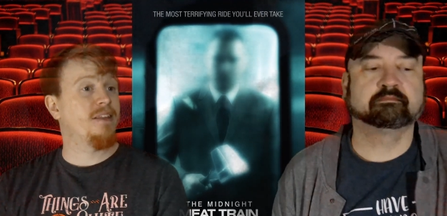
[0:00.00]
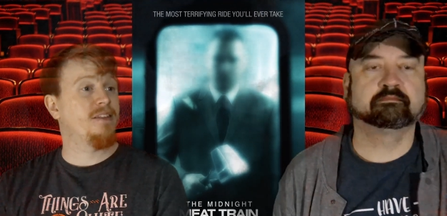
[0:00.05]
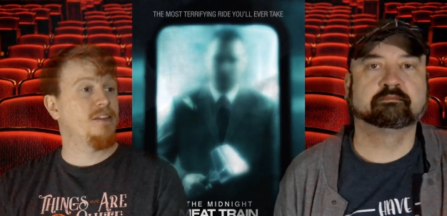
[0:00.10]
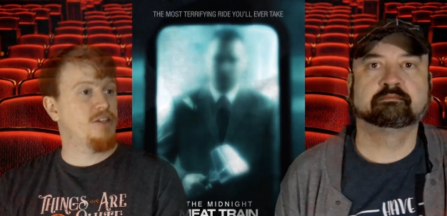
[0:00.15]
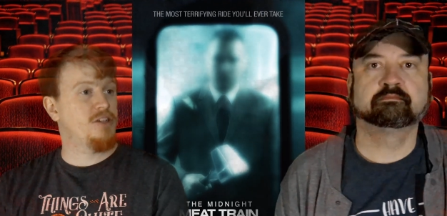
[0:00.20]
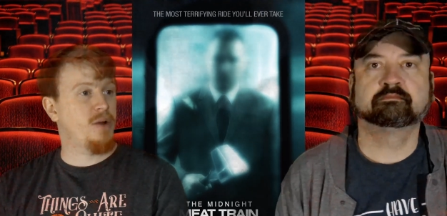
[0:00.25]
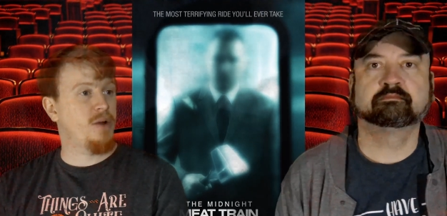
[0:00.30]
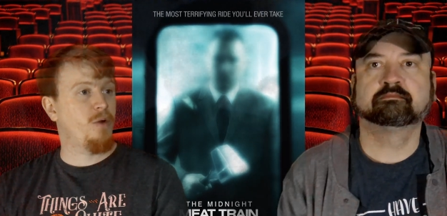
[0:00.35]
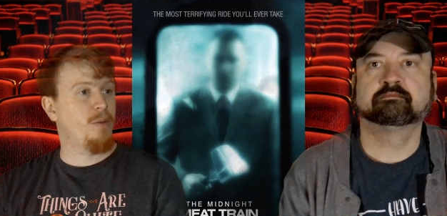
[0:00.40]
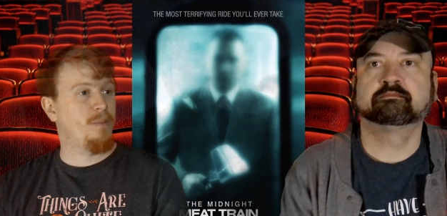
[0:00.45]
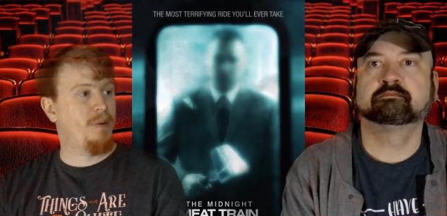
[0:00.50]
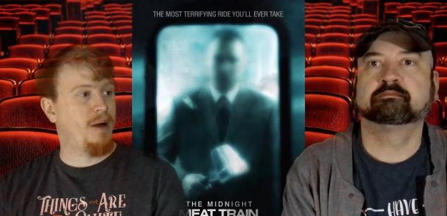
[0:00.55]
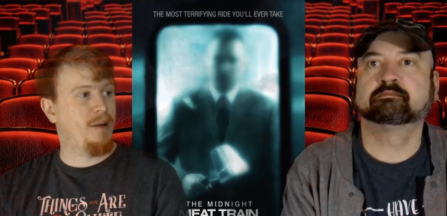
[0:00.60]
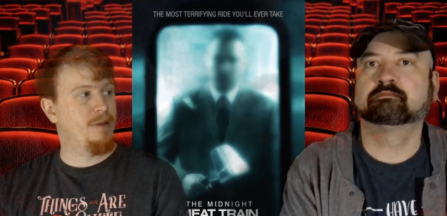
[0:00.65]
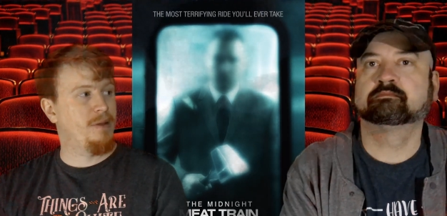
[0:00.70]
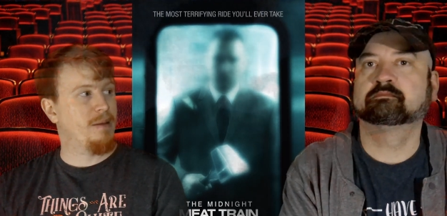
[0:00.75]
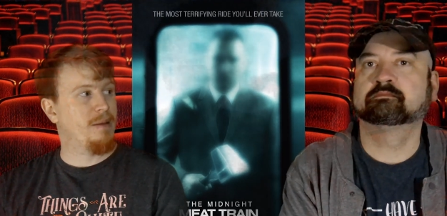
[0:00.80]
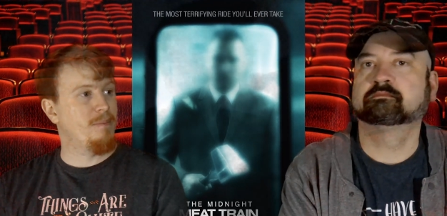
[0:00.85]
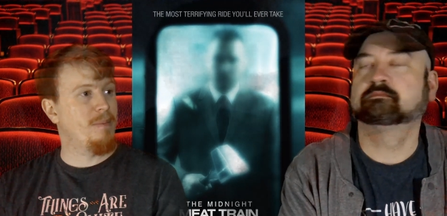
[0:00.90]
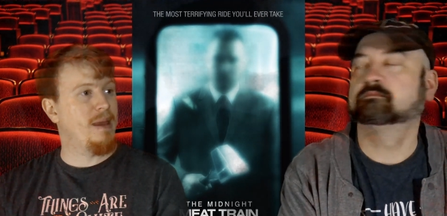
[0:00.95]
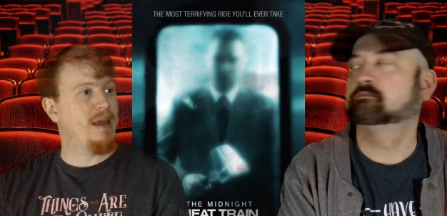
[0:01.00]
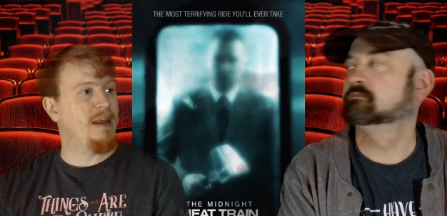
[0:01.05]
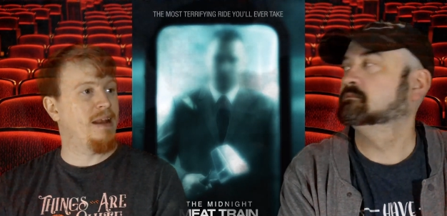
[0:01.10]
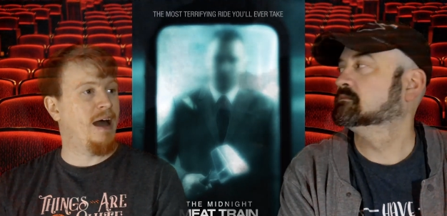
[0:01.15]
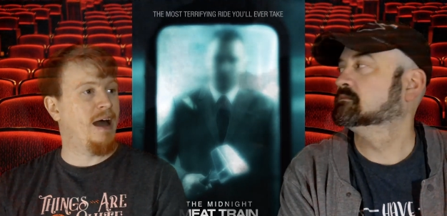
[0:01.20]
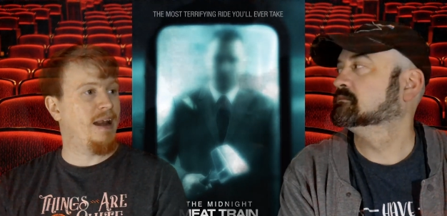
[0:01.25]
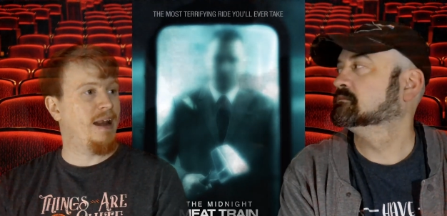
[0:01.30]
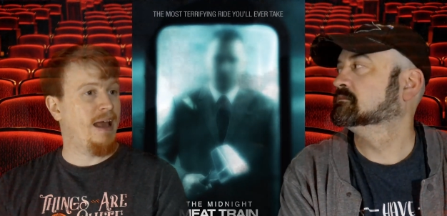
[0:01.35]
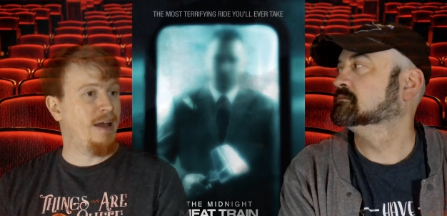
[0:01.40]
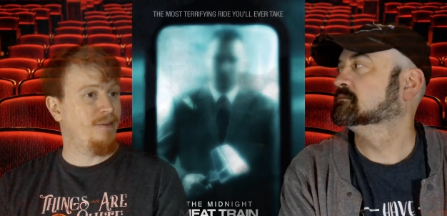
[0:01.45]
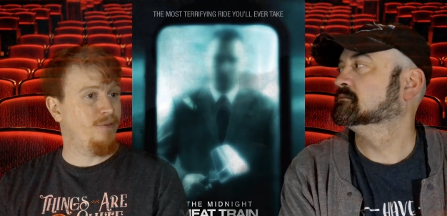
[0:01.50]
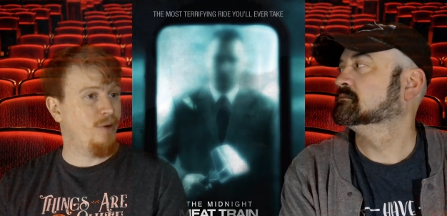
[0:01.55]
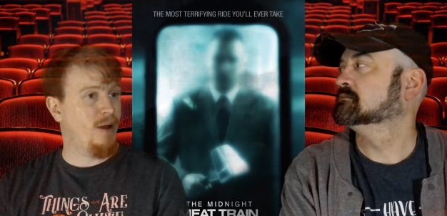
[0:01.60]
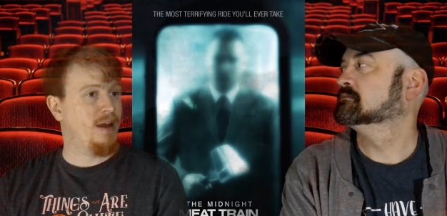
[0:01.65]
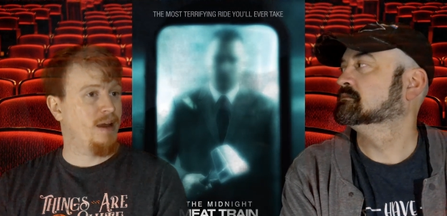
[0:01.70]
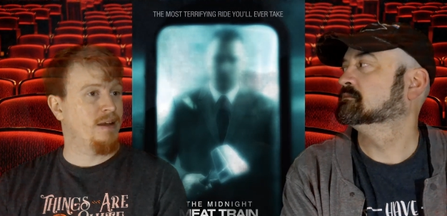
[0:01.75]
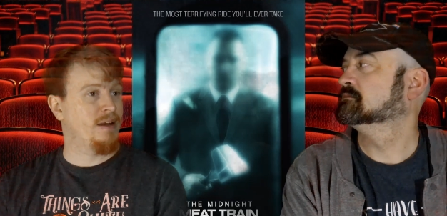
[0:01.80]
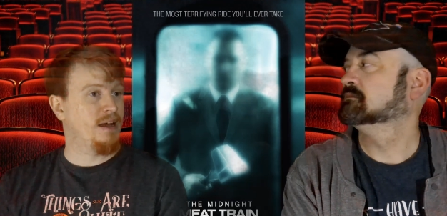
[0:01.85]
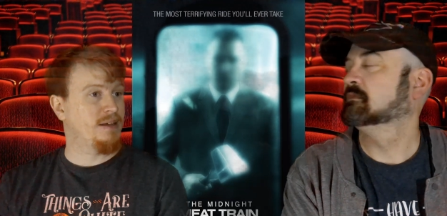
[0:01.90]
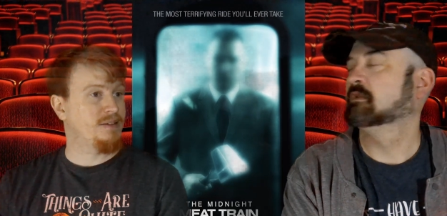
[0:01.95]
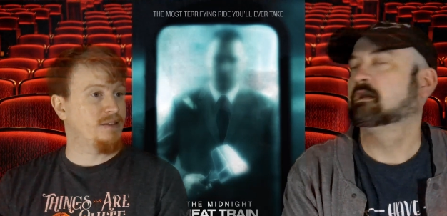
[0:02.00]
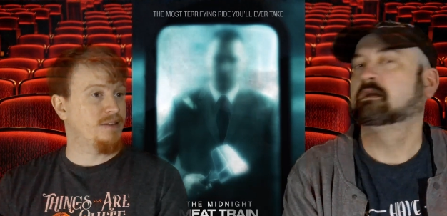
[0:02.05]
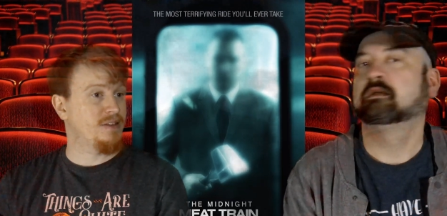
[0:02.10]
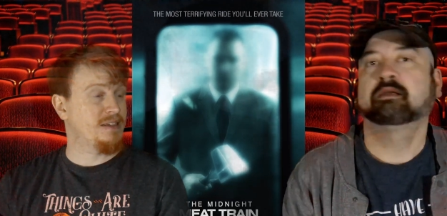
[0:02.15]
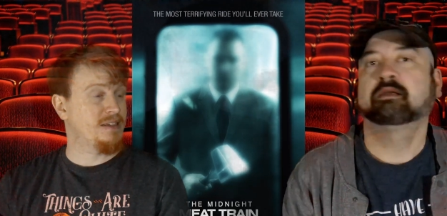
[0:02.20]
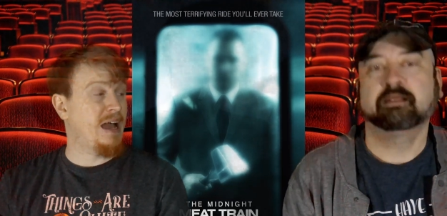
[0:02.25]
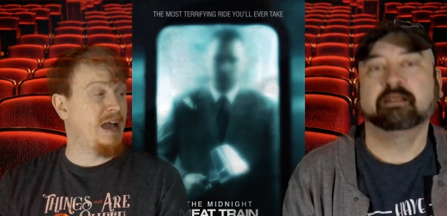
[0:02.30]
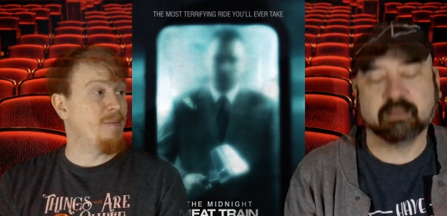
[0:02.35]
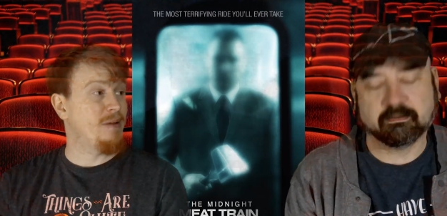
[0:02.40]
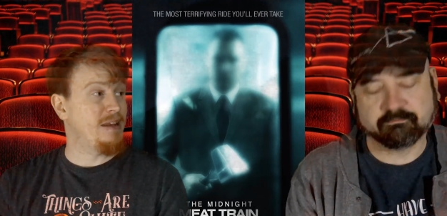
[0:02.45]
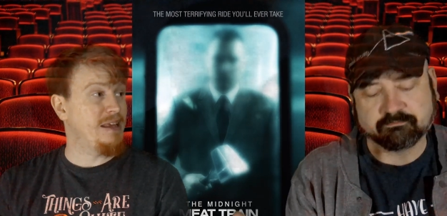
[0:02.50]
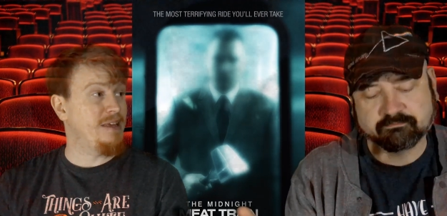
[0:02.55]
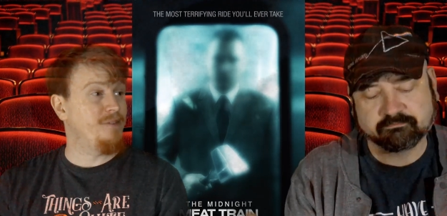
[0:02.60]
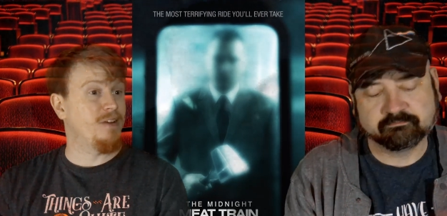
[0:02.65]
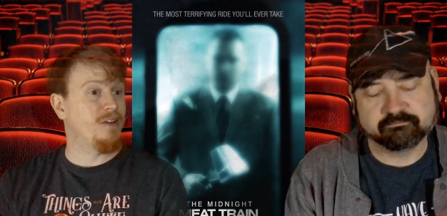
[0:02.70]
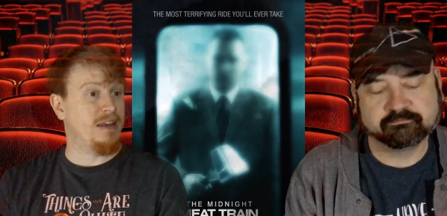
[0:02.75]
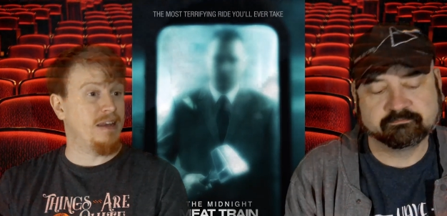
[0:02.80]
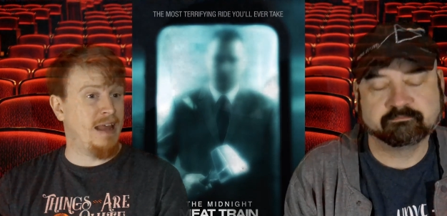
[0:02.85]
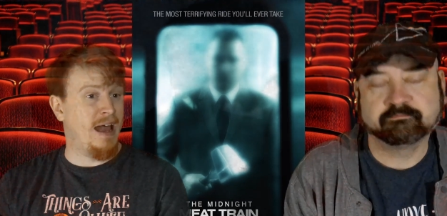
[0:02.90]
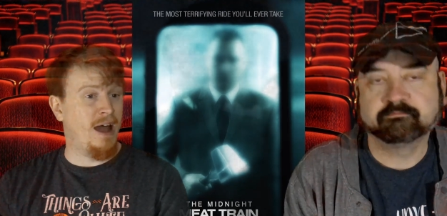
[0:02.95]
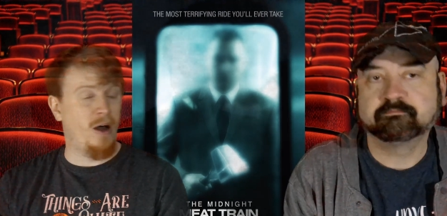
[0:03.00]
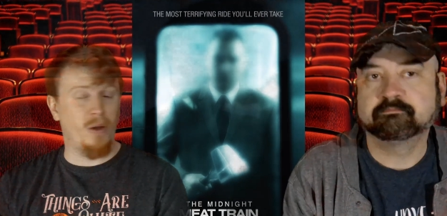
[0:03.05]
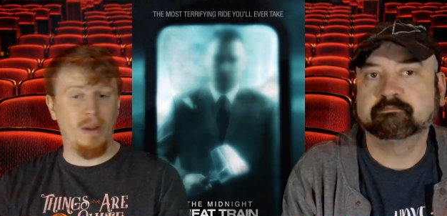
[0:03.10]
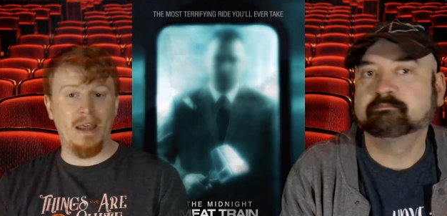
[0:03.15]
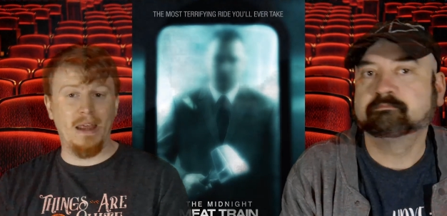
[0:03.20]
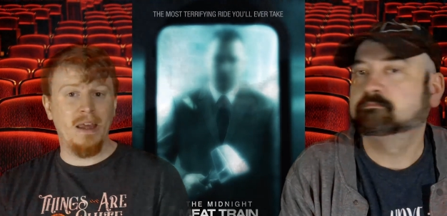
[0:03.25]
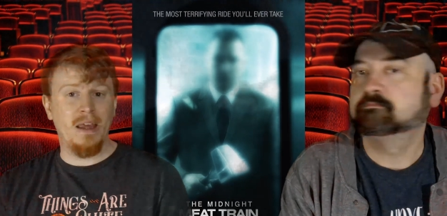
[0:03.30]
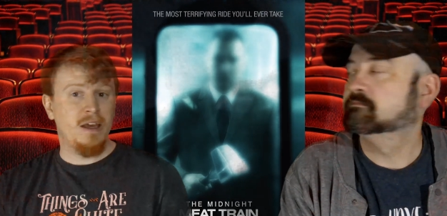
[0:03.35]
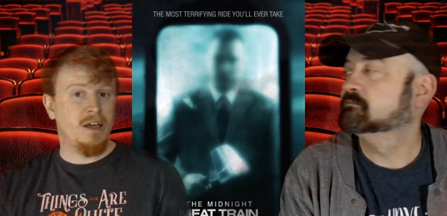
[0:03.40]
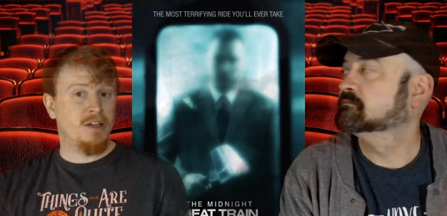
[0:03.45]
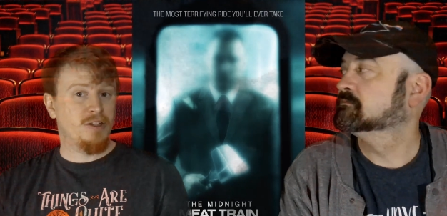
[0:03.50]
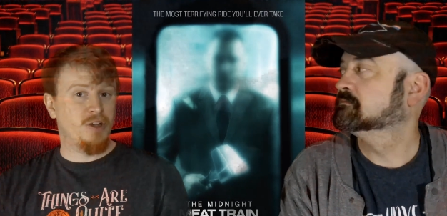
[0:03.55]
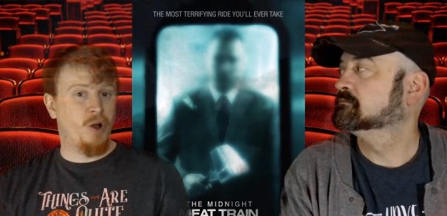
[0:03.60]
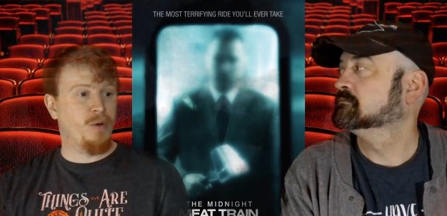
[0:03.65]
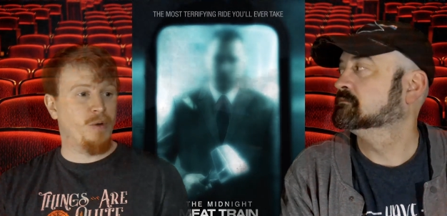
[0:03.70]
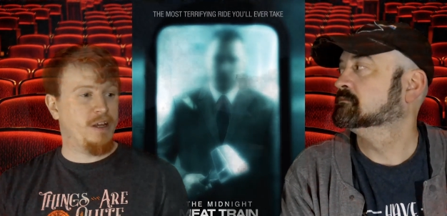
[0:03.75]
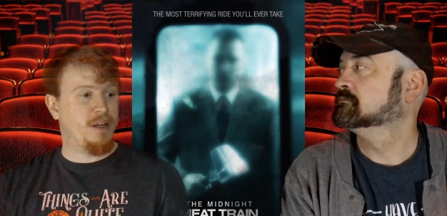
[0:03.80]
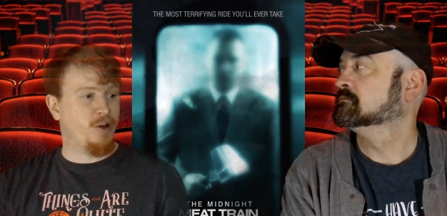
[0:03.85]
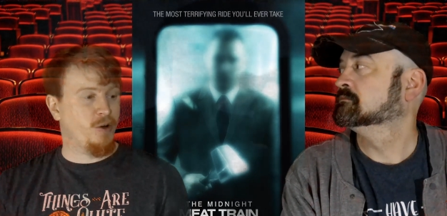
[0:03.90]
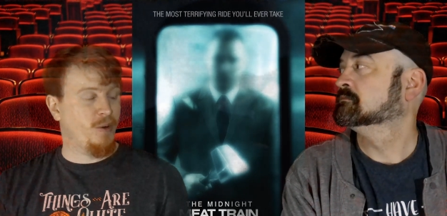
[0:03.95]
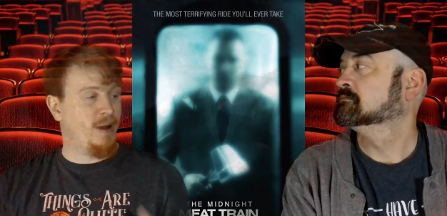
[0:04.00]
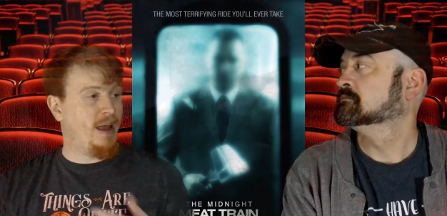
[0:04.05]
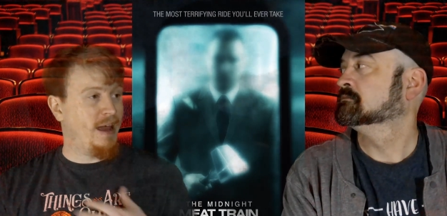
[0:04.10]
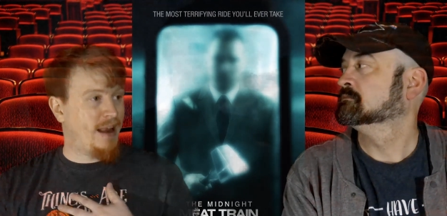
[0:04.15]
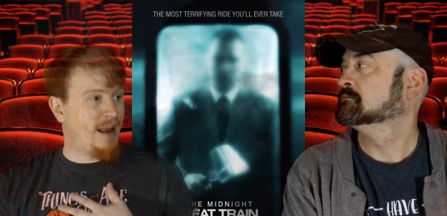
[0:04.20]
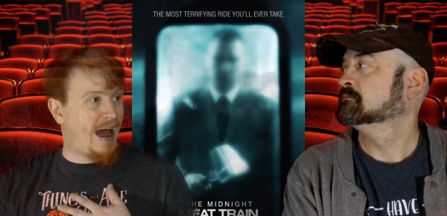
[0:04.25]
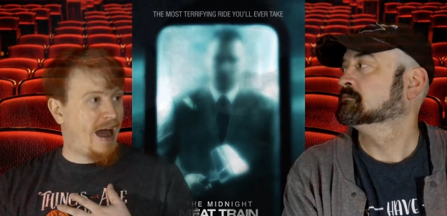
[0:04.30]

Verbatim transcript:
Speaker 1: of the general public may not have recognized at the time, and even now, like Tony Curran,